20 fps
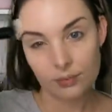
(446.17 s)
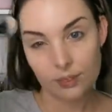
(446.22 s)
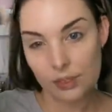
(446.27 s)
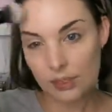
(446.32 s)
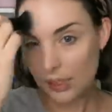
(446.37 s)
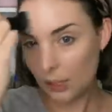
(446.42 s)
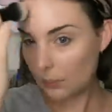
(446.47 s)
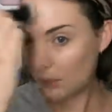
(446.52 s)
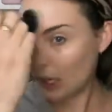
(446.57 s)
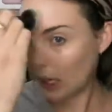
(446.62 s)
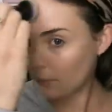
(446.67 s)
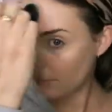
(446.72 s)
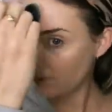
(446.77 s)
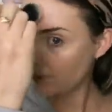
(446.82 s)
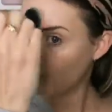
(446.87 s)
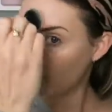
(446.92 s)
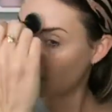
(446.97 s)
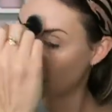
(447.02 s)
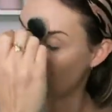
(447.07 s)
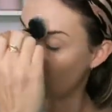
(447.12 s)
Sometimes if
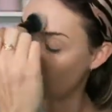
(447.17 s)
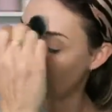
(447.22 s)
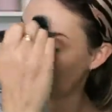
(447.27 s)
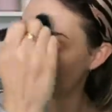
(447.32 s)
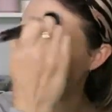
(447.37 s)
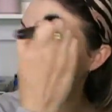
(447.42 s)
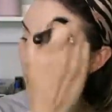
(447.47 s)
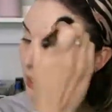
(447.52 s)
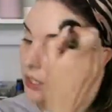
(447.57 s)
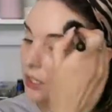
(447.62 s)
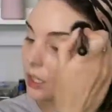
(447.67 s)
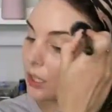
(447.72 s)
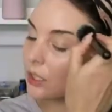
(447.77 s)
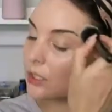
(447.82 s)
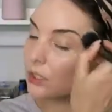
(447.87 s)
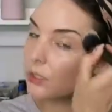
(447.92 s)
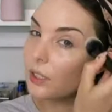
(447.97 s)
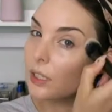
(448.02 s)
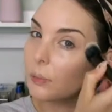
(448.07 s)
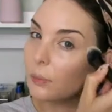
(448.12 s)
I remember, I'll actually
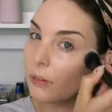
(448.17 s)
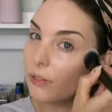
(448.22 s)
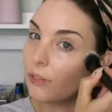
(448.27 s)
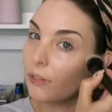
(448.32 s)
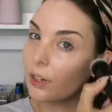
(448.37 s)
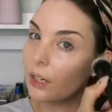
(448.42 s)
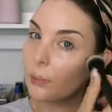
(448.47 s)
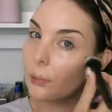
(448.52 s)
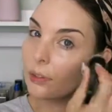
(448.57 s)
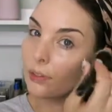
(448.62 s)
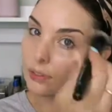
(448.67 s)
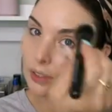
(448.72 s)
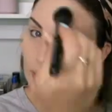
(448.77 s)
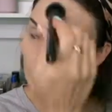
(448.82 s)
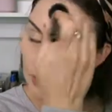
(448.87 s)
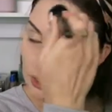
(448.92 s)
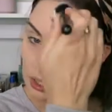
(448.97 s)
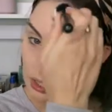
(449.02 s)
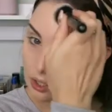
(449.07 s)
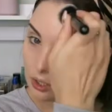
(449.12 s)
do this before I put
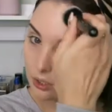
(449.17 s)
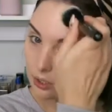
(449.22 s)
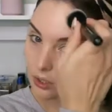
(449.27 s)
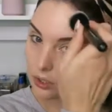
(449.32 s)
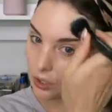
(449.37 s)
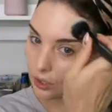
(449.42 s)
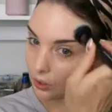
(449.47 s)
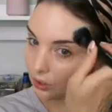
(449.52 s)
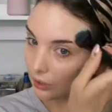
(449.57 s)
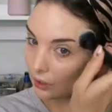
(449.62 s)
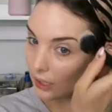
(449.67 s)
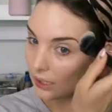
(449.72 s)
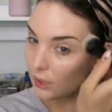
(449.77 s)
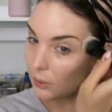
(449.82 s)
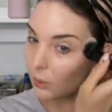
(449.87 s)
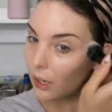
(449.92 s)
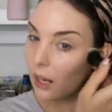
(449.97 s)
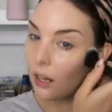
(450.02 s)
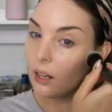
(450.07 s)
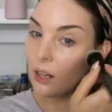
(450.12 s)
foundation on as
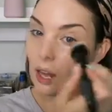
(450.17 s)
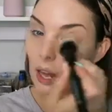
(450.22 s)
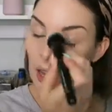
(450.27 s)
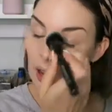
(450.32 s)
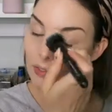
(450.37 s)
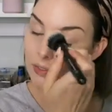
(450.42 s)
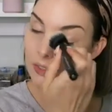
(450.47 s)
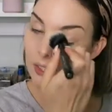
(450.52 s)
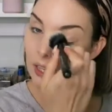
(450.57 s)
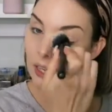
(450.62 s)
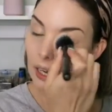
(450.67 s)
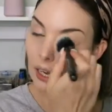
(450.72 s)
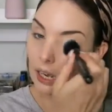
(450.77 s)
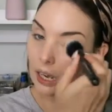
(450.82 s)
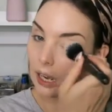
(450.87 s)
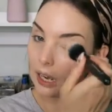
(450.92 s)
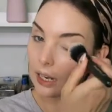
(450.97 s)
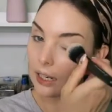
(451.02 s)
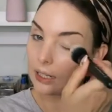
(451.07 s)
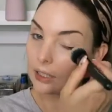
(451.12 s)
well, after
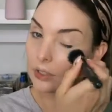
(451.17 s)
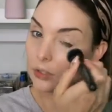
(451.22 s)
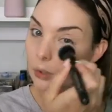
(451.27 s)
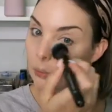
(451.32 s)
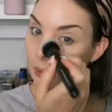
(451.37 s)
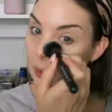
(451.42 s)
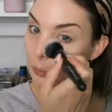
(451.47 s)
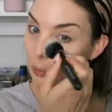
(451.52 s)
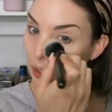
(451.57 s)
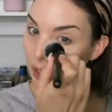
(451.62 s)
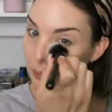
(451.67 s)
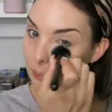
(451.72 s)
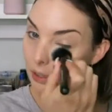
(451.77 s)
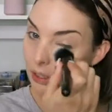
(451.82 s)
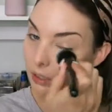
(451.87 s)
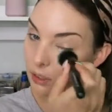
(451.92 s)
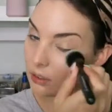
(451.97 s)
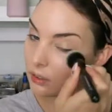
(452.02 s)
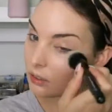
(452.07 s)
I do my primer.